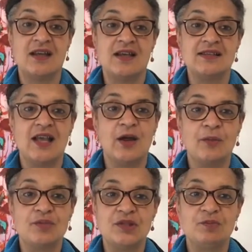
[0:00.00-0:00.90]
has
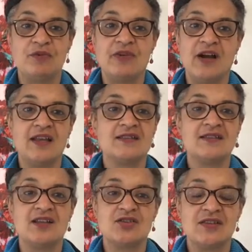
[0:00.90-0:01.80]
helped to provide
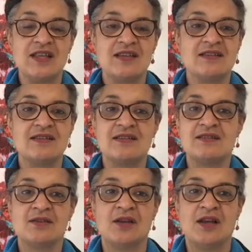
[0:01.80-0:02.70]
such things
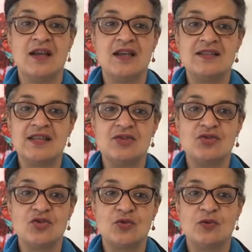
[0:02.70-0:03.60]
as
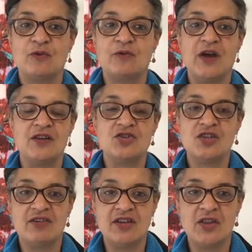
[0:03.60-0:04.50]
essential
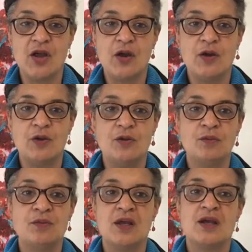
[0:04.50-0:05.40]
furniture in the
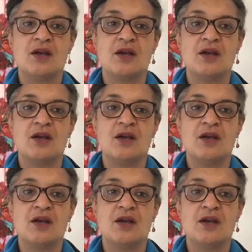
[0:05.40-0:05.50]
home,